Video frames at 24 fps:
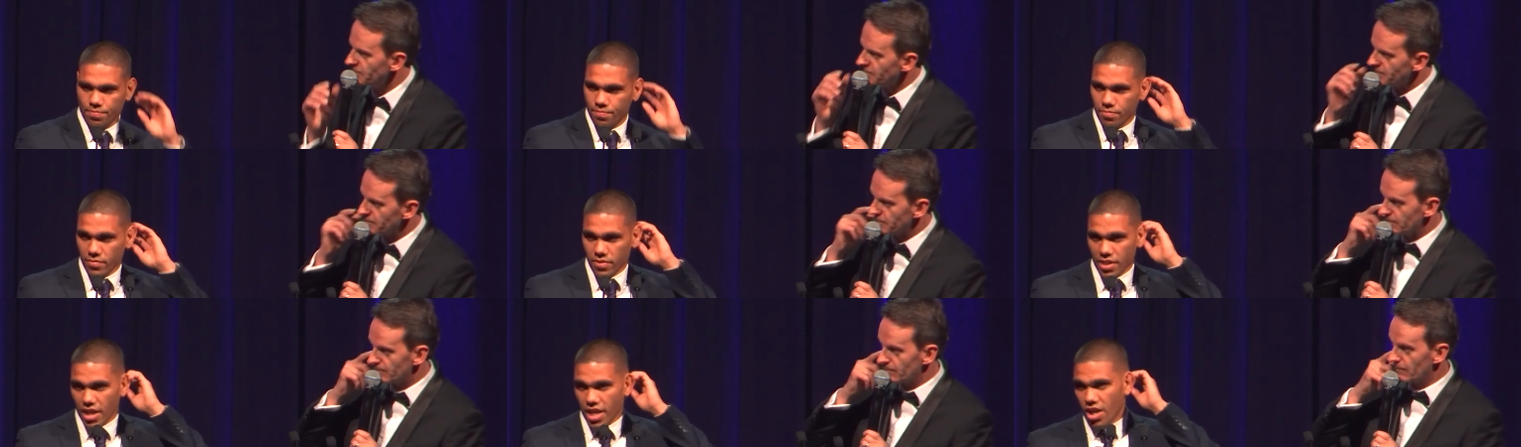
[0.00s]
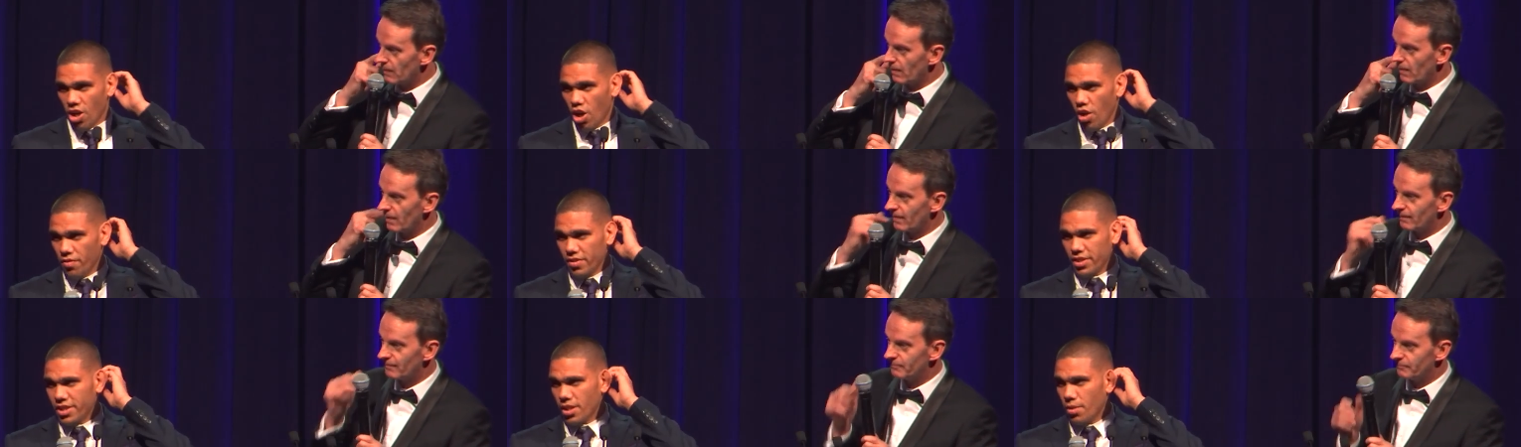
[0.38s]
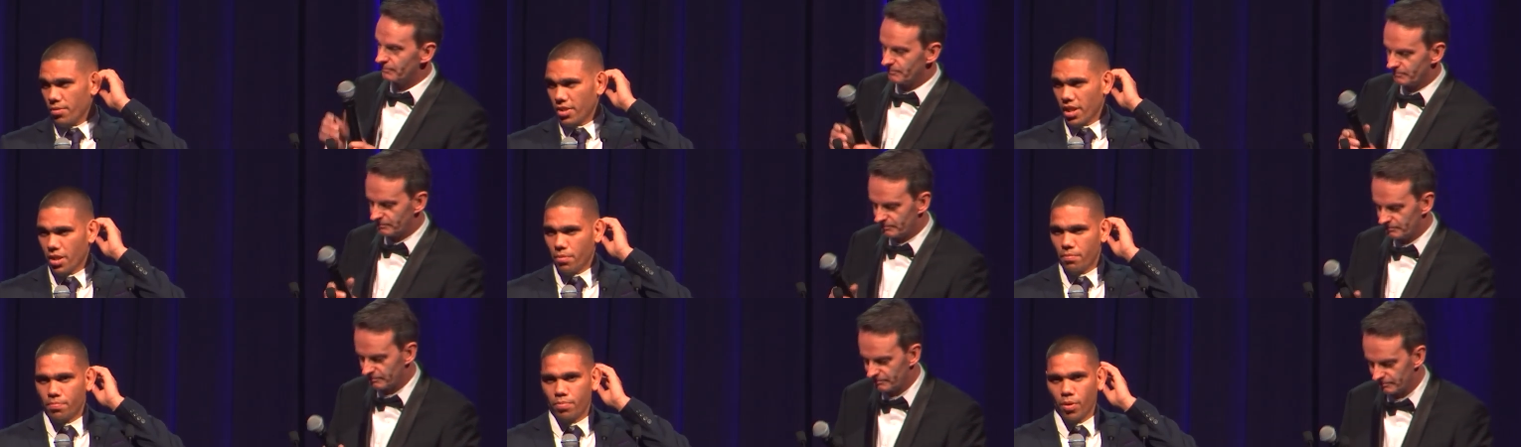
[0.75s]
Speaker 1: Yeah, obviously I'm
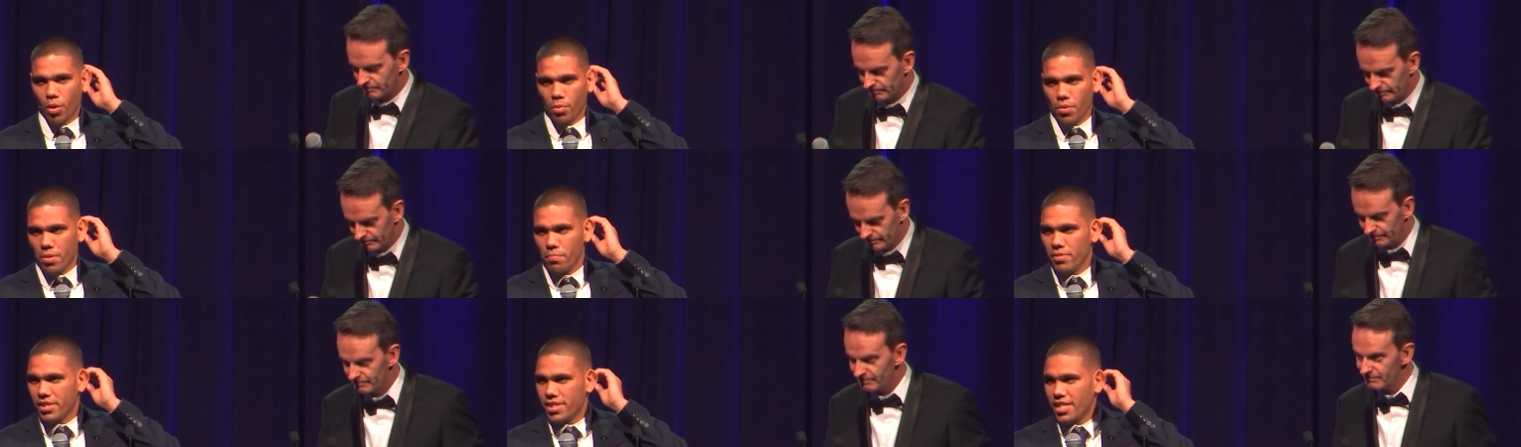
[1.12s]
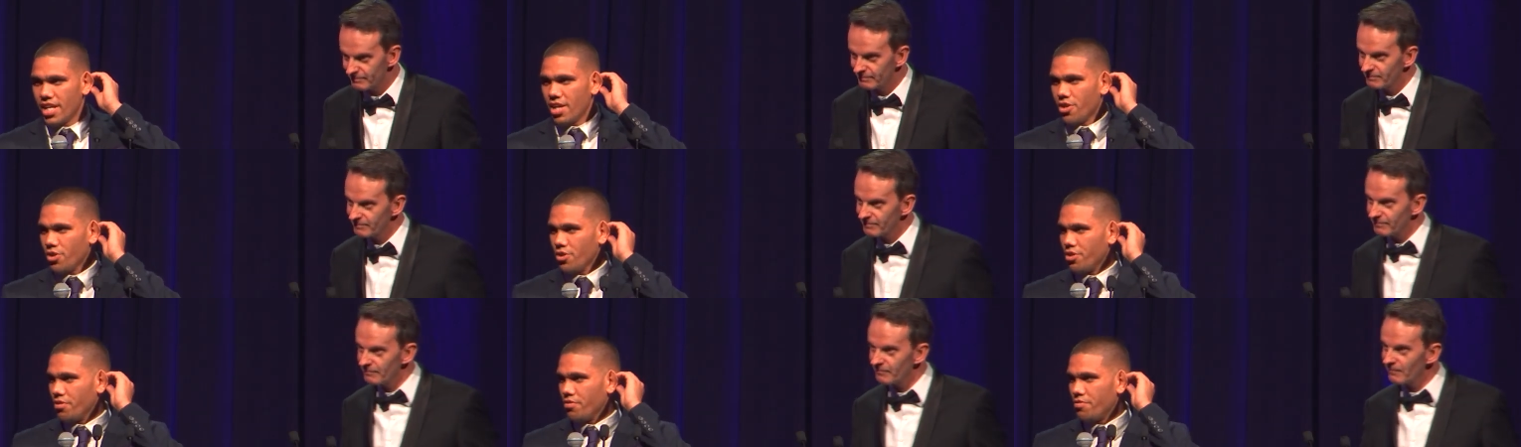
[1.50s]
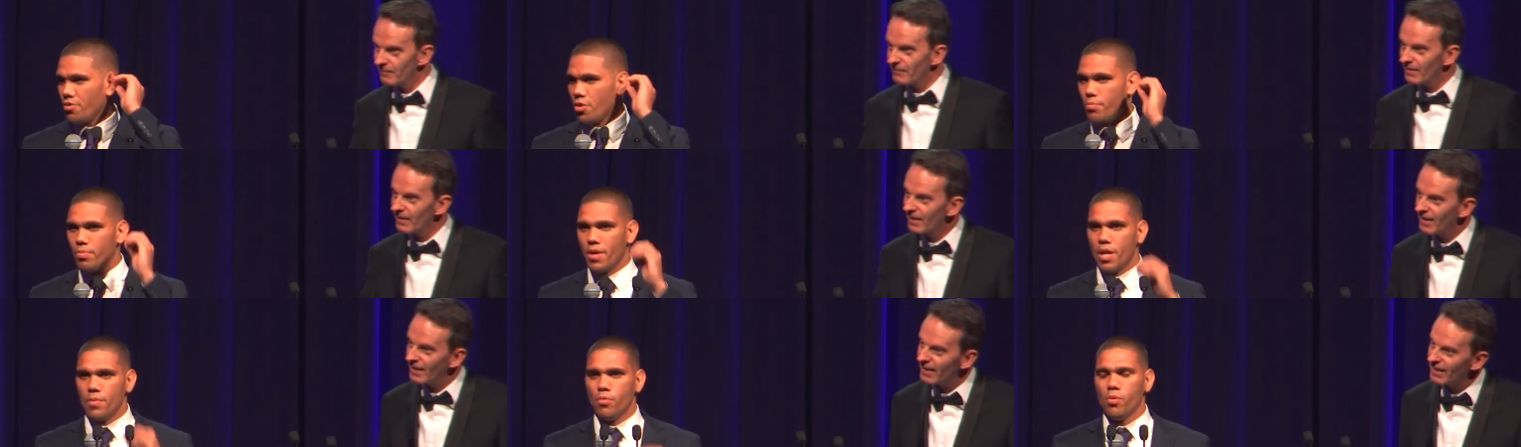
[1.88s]
going to probably miss out on a few
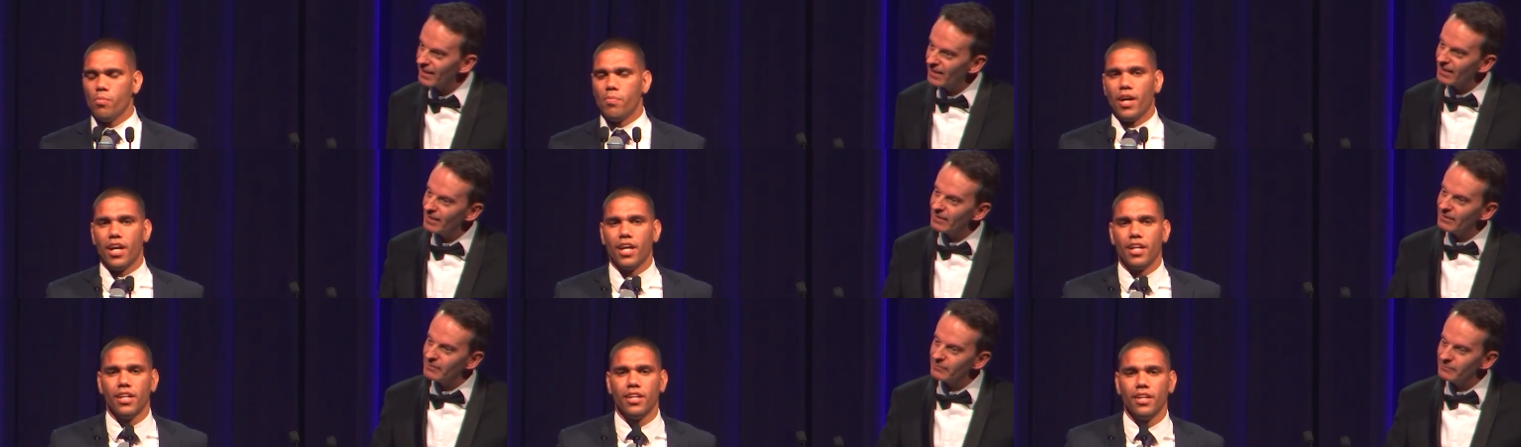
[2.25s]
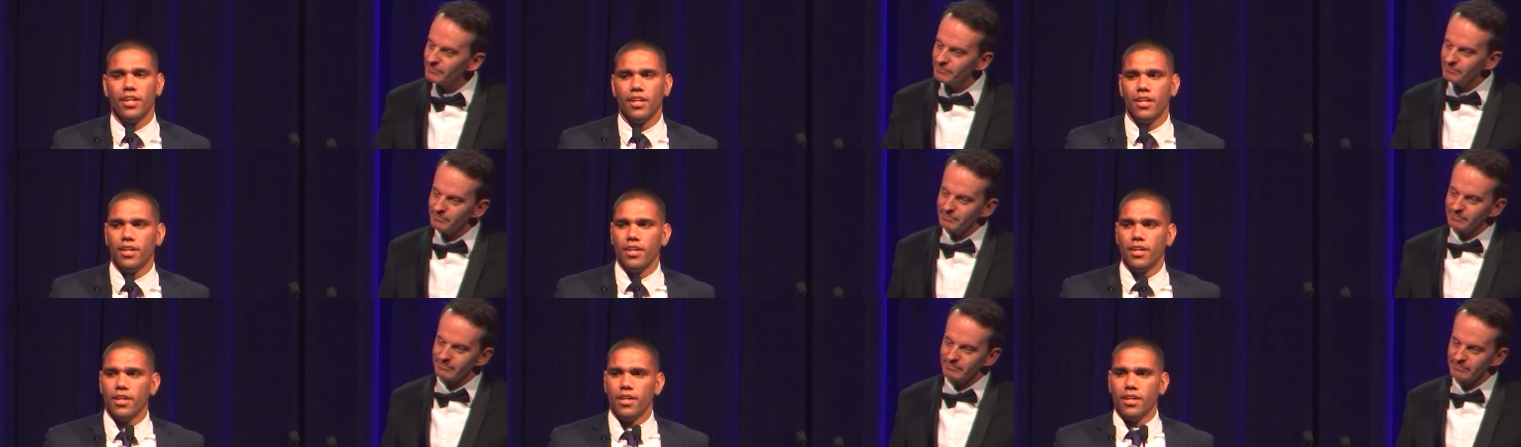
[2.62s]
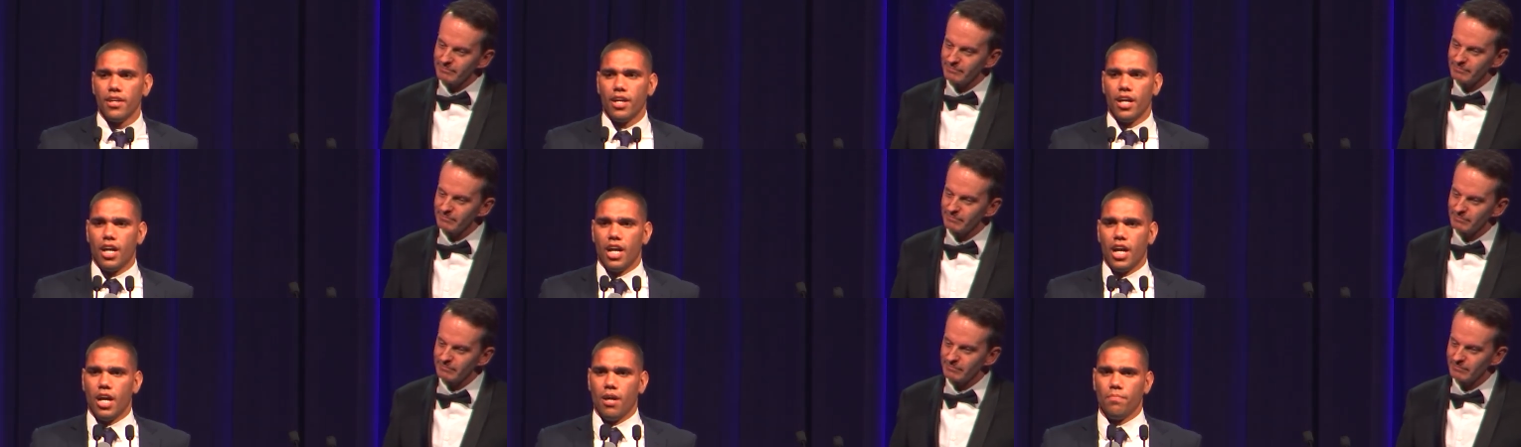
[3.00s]
people, but
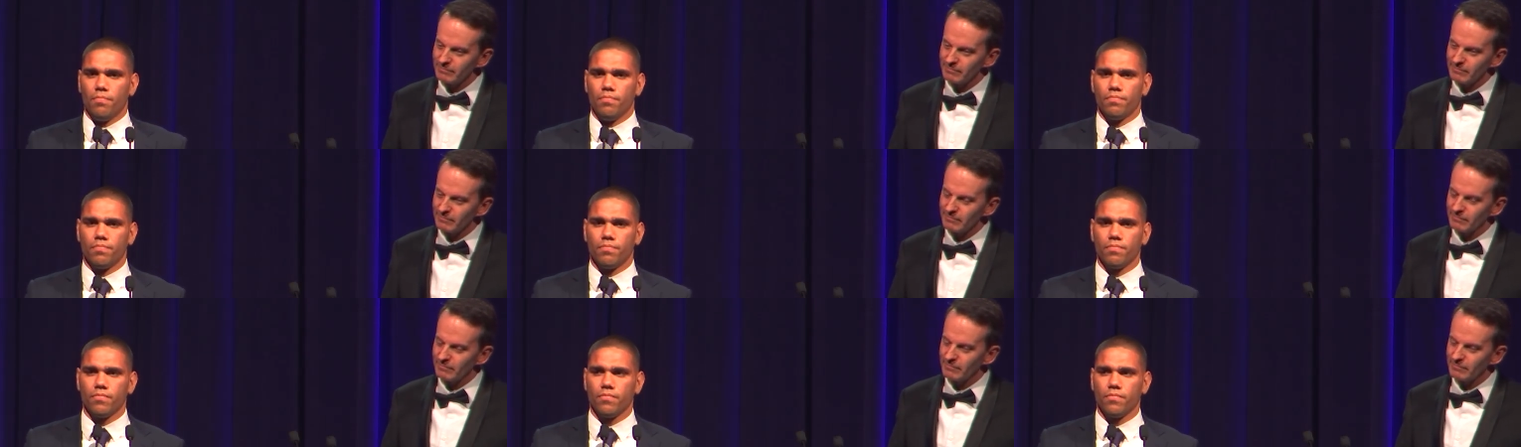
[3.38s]
um,